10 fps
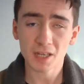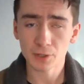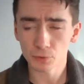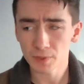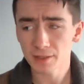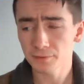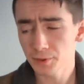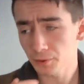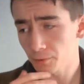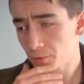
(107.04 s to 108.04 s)
And I'll give
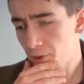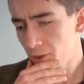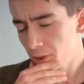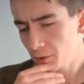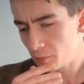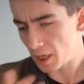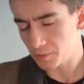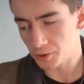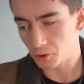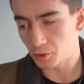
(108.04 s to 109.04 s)
you
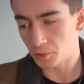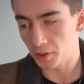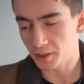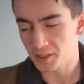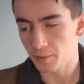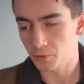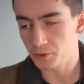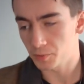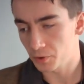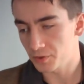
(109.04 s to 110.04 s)
perhaps a couple of
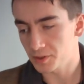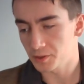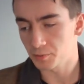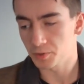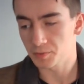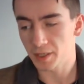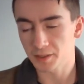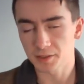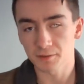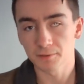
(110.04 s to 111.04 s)
examples to put this into
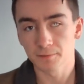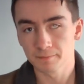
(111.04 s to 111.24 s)
perspective.